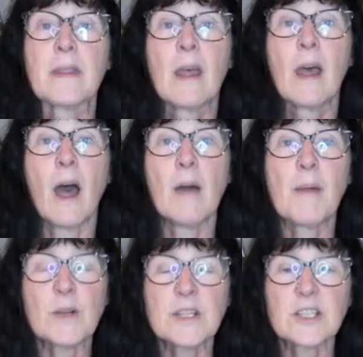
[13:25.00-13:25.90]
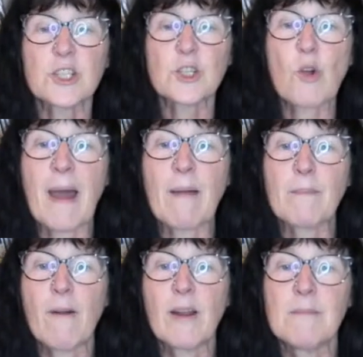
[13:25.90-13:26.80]
I wanted to talk about
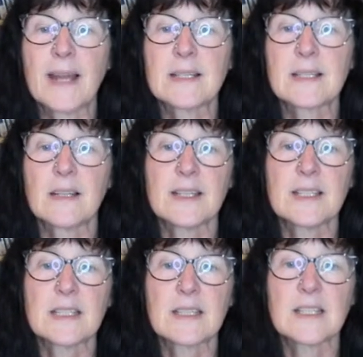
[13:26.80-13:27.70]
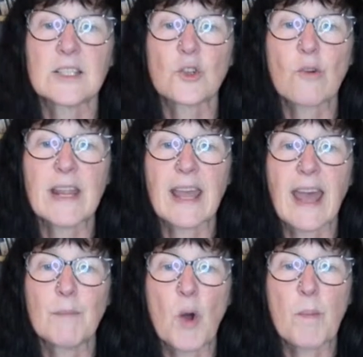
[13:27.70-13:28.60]
Marilyn Manson. This story
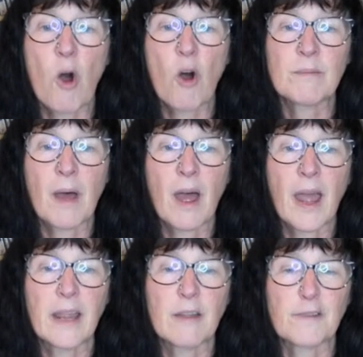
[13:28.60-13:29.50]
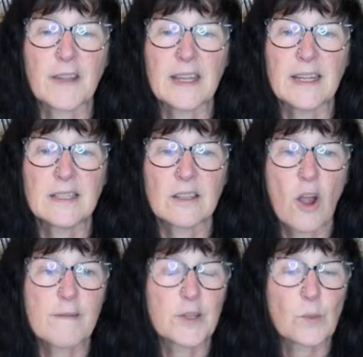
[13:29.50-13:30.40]
came up on my feed
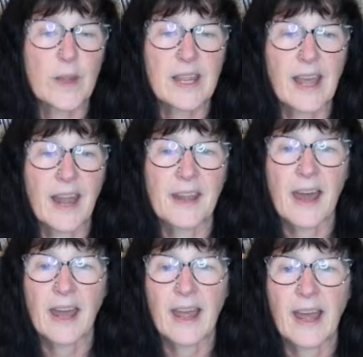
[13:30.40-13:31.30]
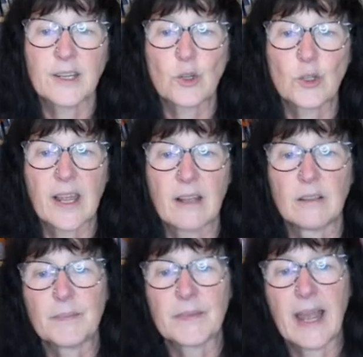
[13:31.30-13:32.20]
over the weekend, and I had a good
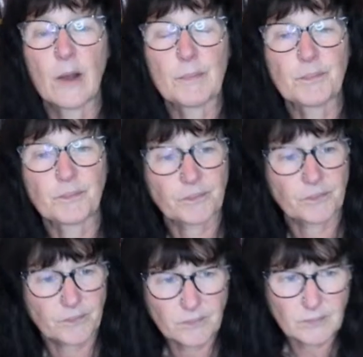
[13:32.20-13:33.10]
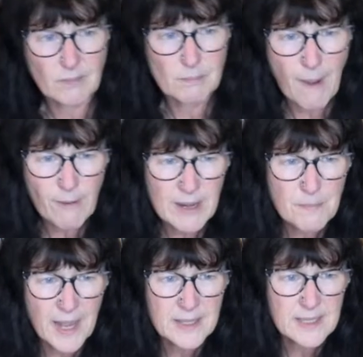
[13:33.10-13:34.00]
giggle. Now, Marilyn
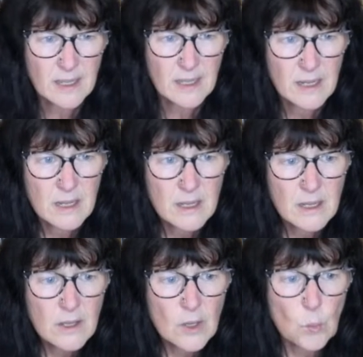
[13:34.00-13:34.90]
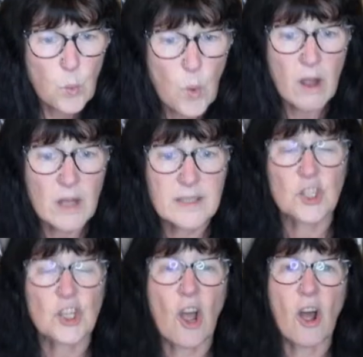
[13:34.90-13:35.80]
Manson was
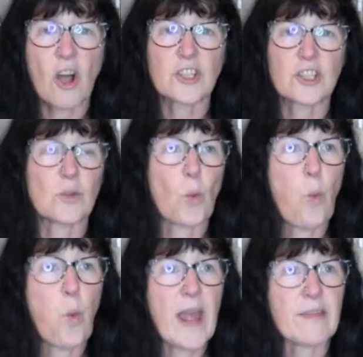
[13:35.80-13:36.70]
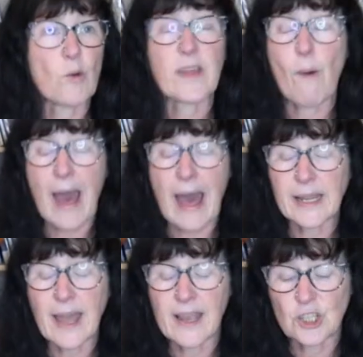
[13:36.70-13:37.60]
charged with, or there were
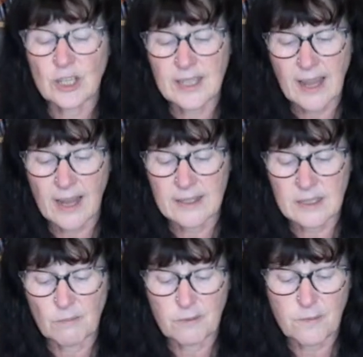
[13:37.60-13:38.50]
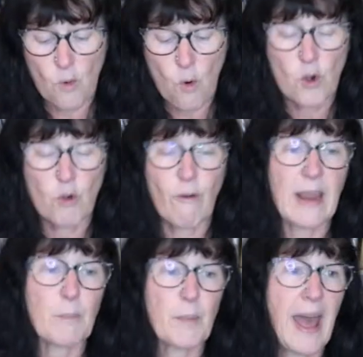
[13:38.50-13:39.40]
allegations against him for
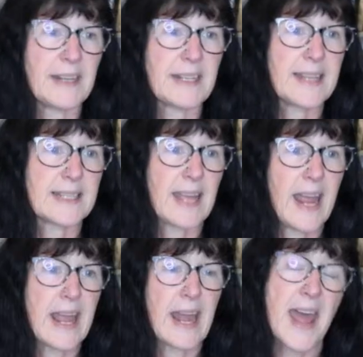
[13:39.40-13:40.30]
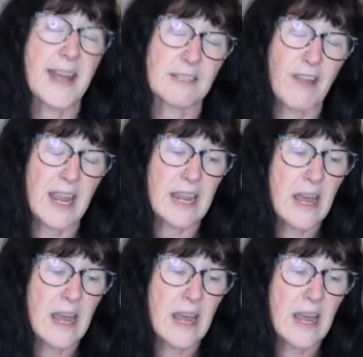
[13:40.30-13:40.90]
rape and SA and SV